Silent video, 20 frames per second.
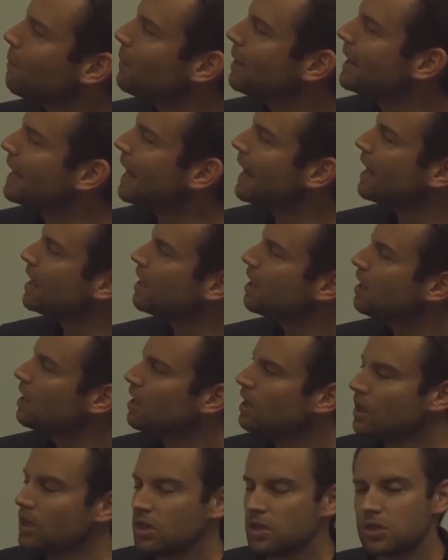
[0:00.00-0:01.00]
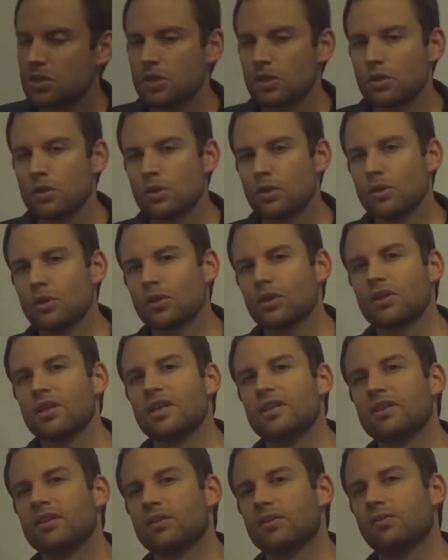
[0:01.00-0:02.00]
when we get to
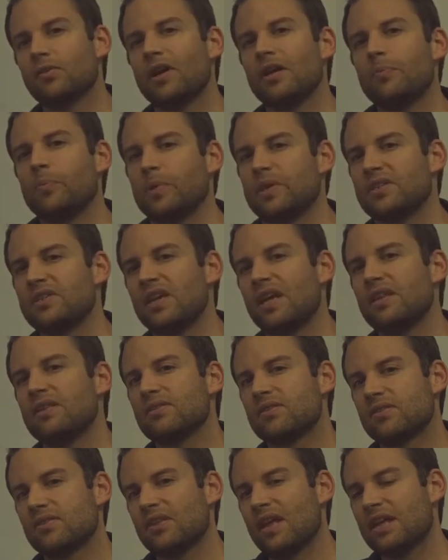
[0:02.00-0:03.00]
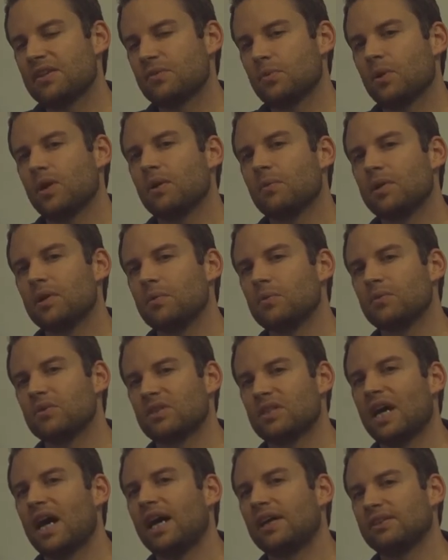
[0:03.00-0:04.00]
in the 3%, that's where we will
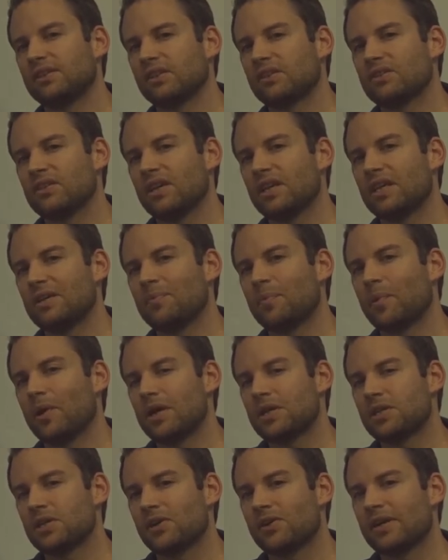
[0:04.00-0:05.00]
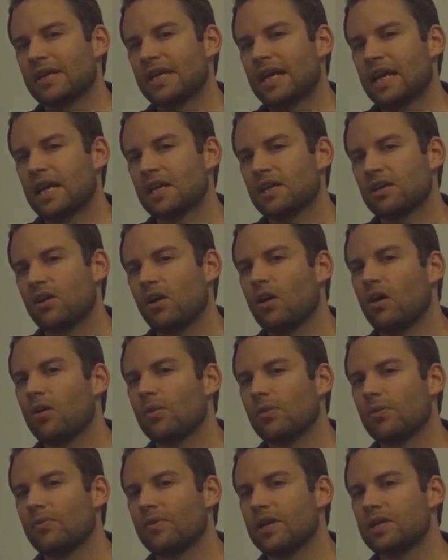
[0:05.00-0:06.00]
start to see pressure again
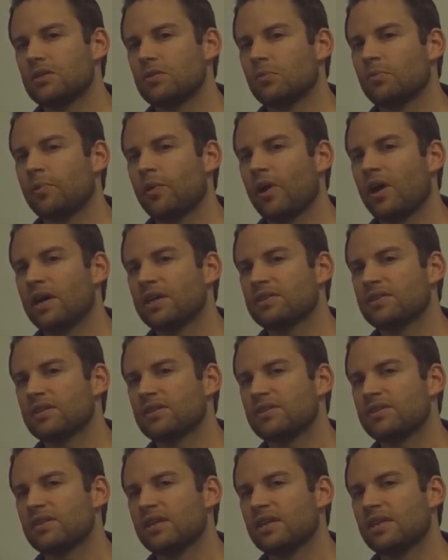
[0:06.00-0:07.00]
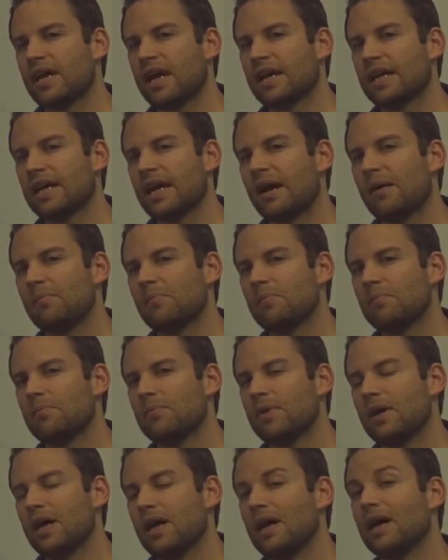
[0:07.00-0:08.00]
on the rental price and see that
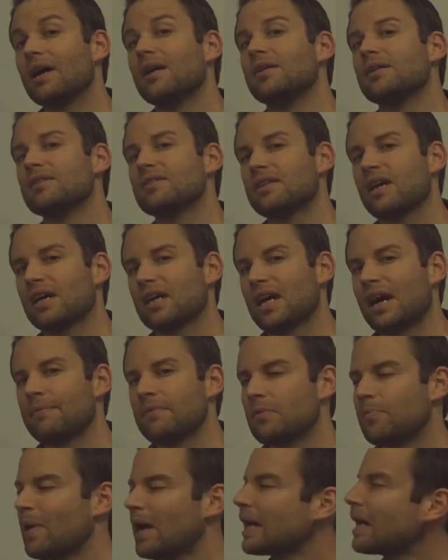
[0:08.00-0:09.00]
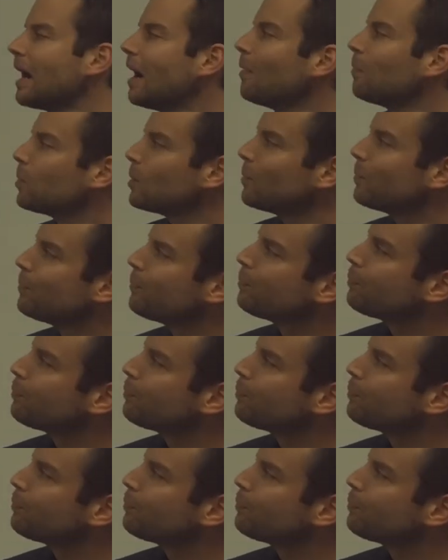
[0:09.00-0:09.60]
start coming back up.